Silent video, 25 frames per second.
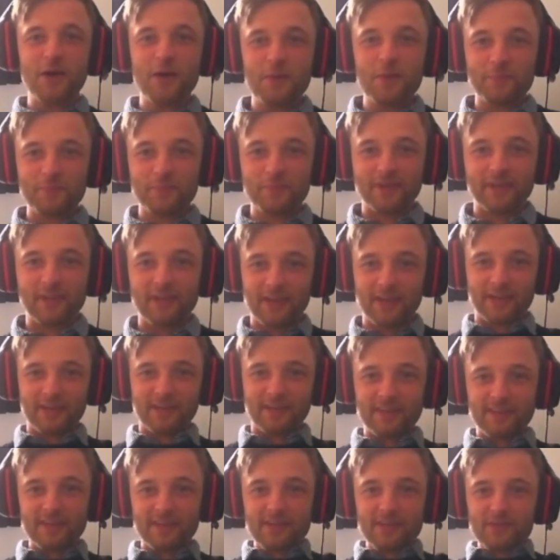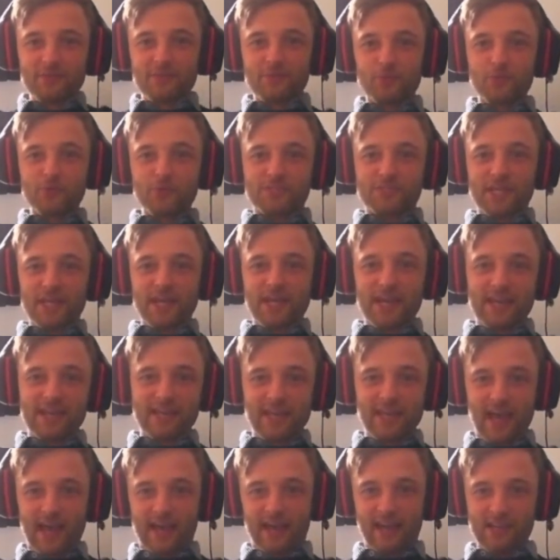but we'll say
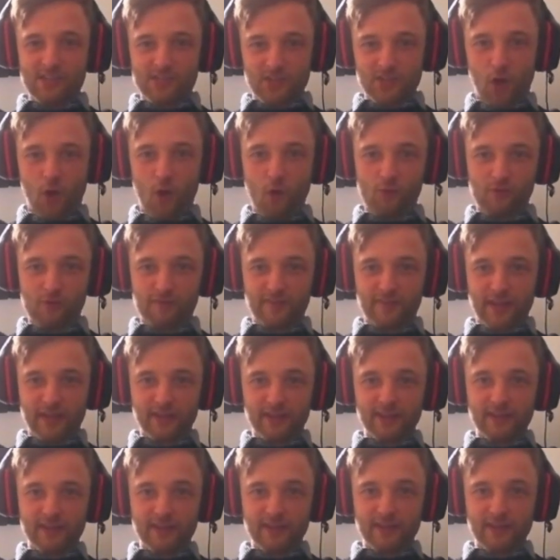that's the whole thing.